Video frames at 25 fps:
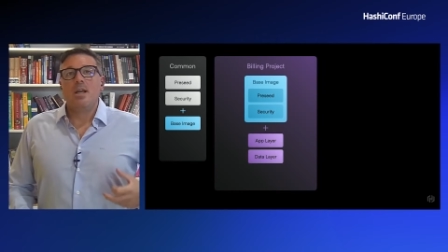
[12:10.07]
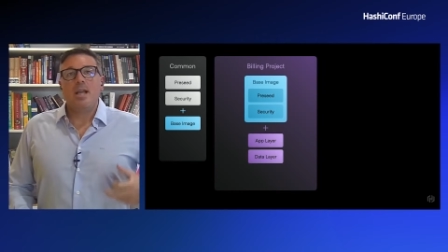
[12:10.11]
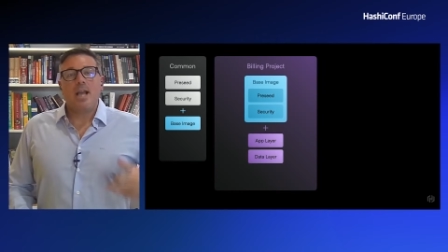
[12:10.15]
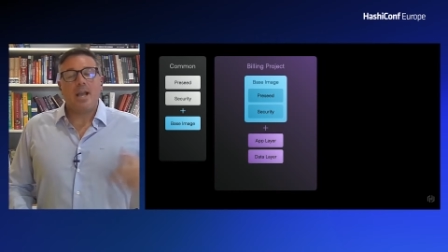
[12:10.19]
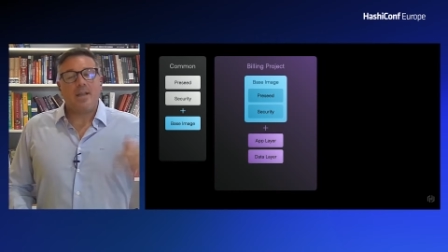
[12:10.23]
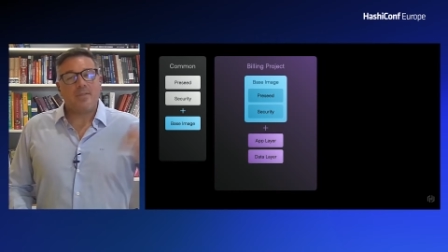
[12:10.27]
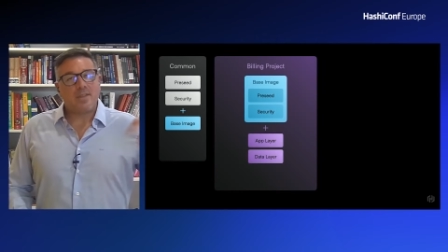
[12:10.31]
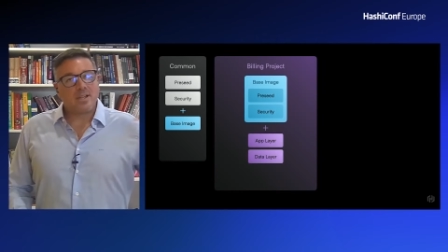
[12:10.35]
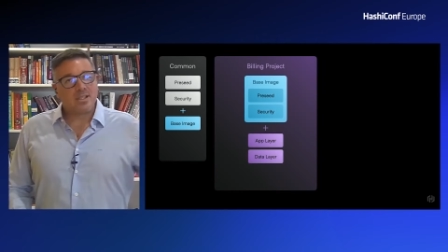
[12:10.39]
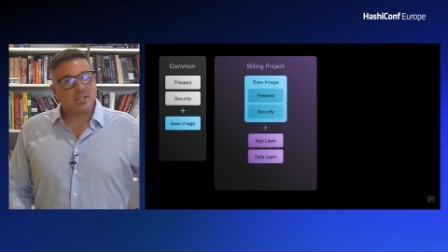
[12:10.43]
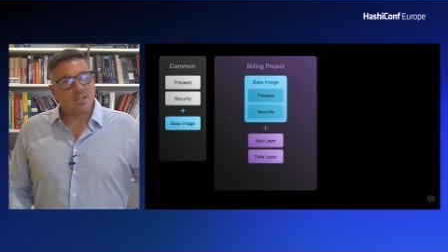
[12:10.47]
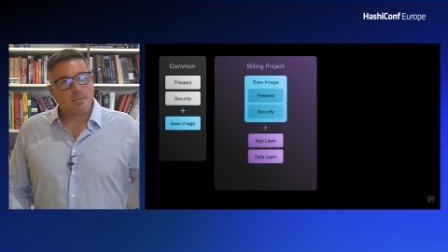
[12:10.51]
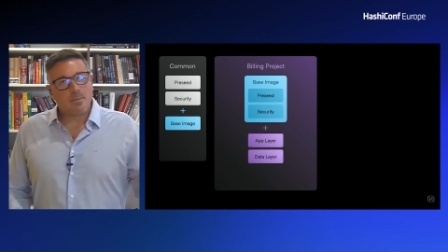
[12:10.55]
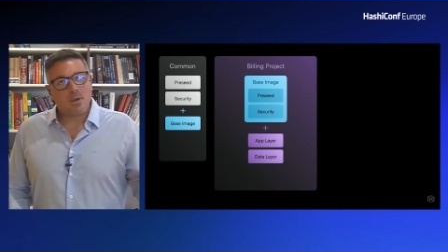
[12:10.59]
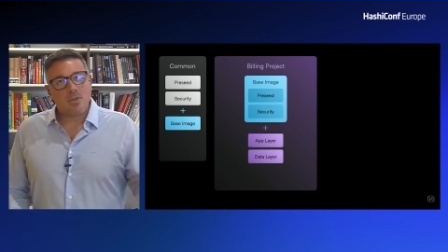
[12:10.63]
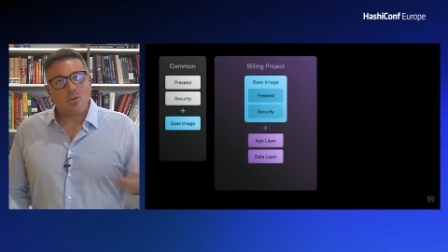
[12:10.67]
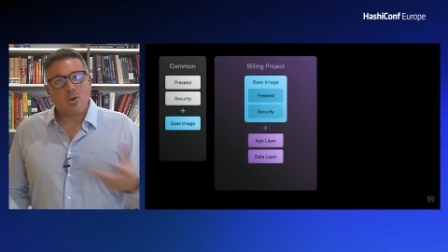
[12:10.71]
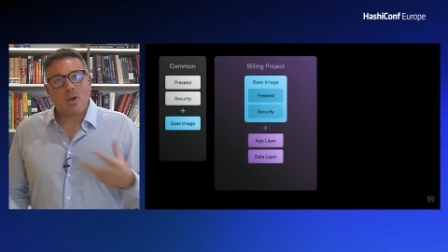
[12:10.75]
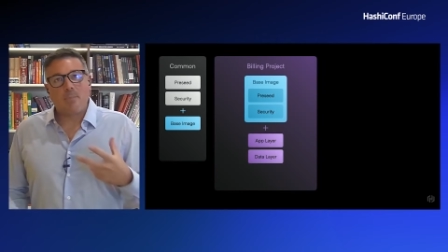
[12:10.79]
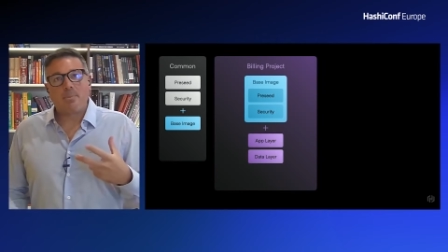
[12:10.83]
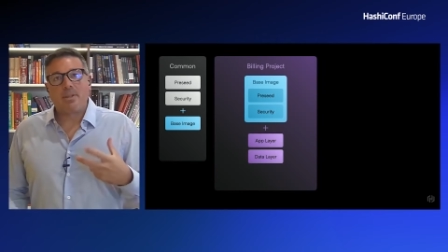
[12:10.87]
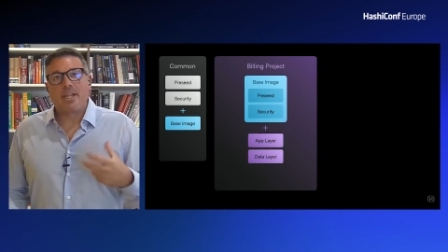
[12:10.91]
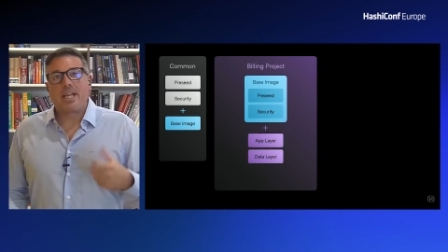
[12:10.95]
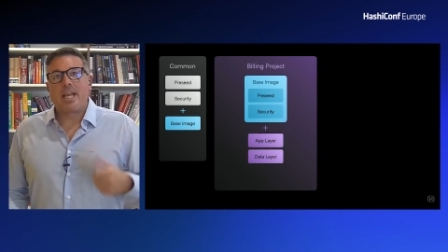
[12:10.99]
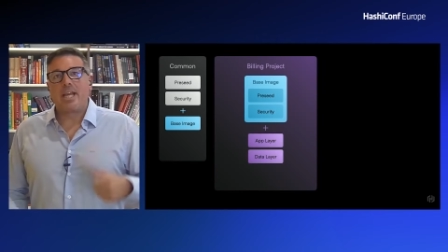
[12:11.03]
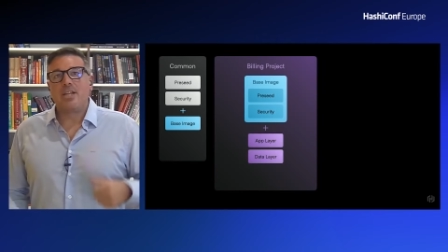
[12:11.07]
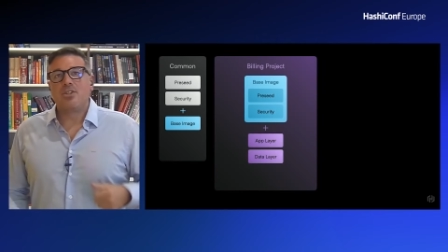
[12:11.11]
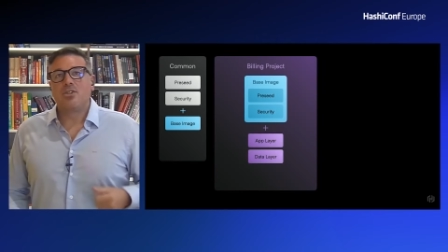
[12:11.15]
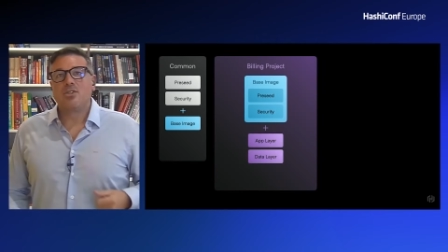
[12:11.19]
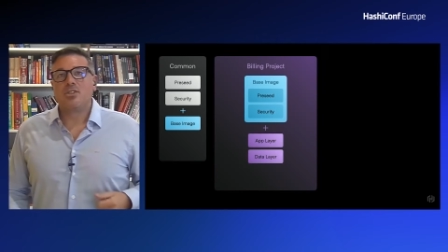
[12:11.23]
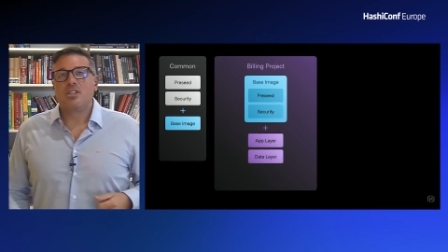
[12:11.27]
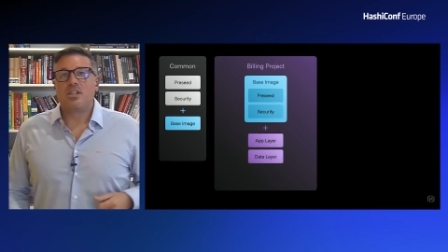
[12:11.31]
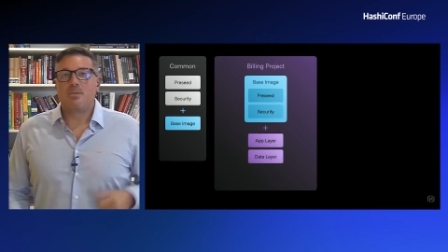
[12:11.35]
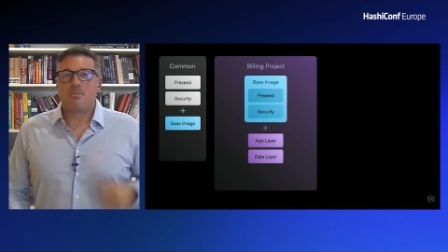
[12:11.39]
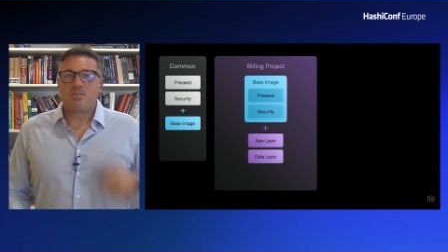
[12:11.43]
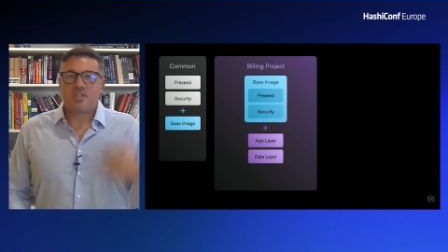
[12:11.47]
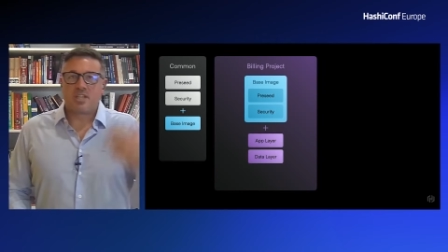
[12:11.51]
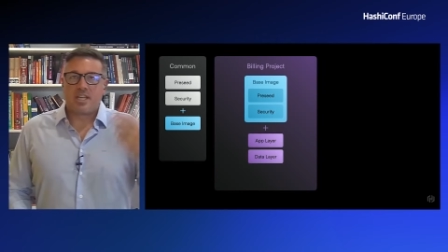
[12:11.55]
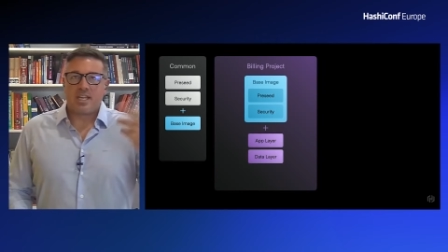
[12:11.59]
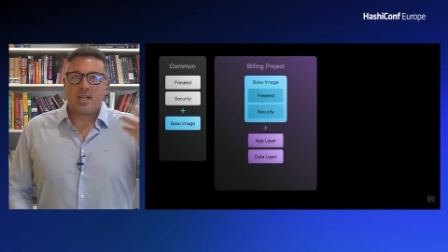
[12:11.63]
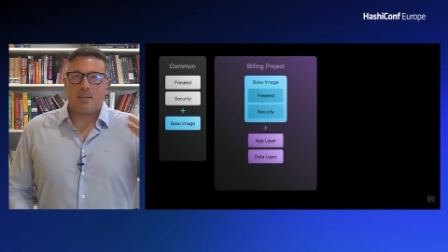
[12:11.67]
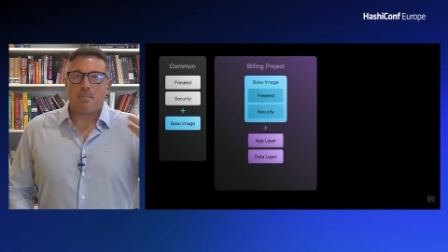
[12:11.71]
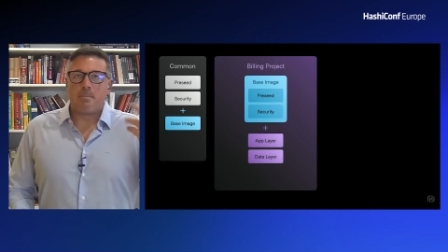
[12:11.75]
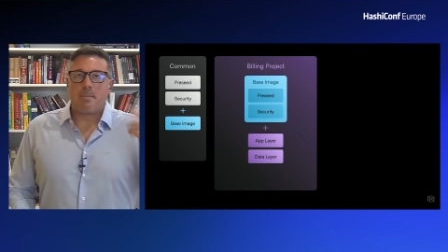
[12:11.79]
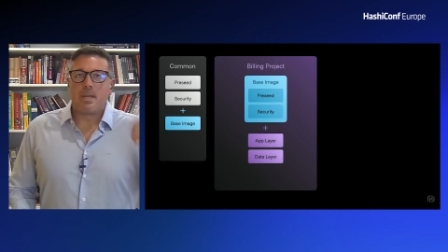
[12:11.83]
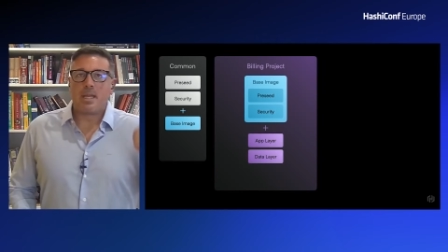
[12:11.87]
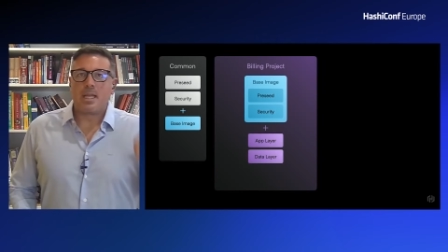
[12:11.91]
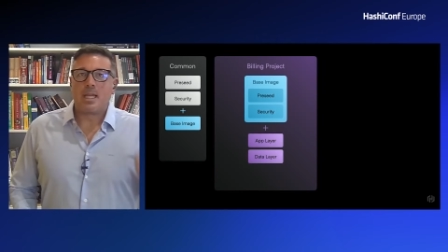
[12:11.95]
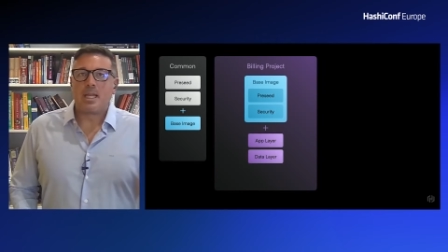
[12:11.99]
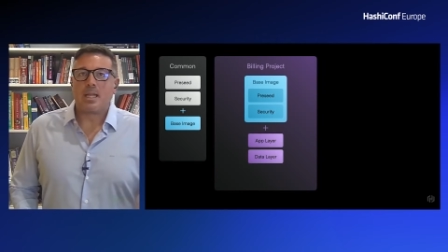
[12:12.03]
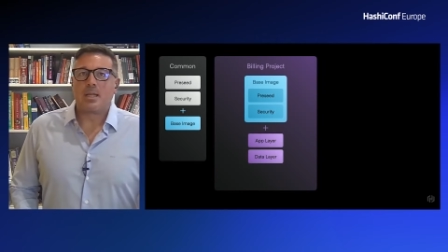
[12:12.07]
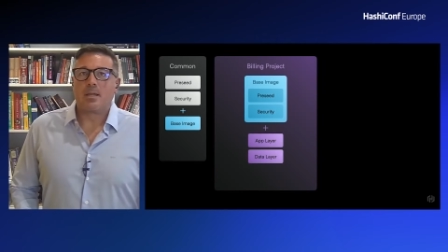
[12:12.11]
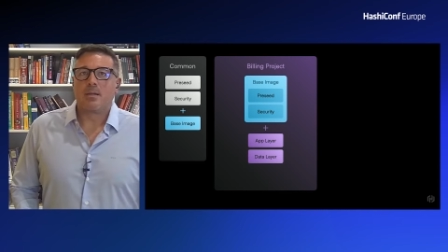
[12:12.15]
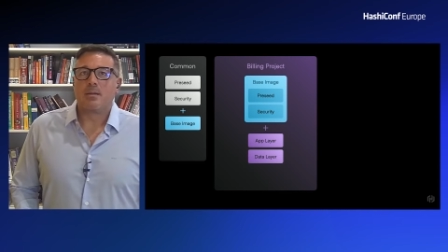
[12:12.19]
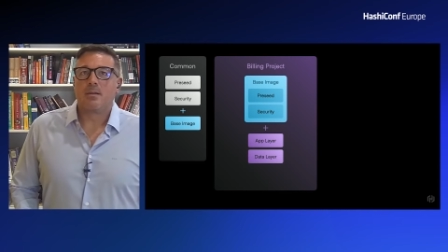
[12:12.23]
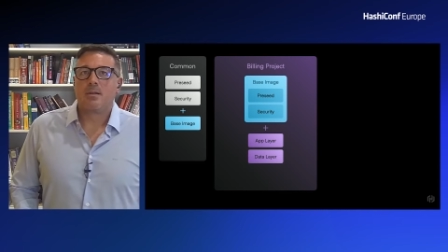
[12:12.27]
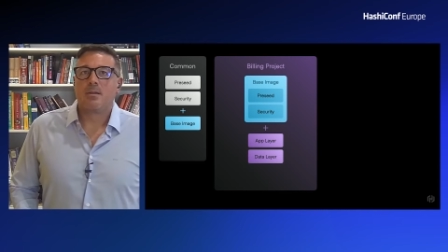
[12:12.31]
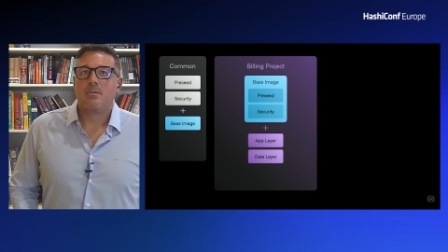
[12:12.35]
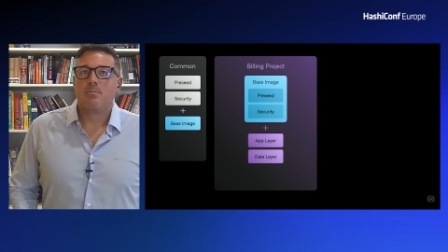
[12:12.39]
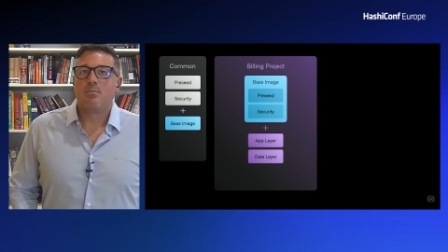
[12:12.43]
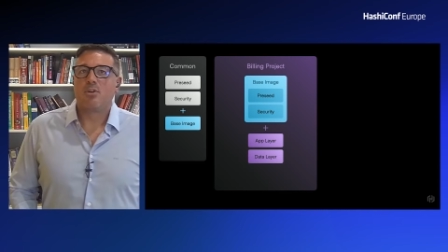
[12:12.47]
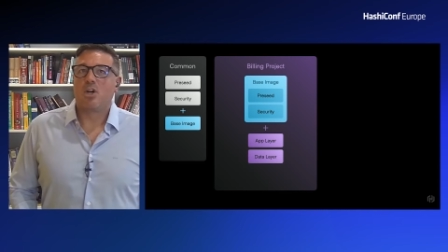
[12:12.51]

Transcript: And then some other application team, say a billing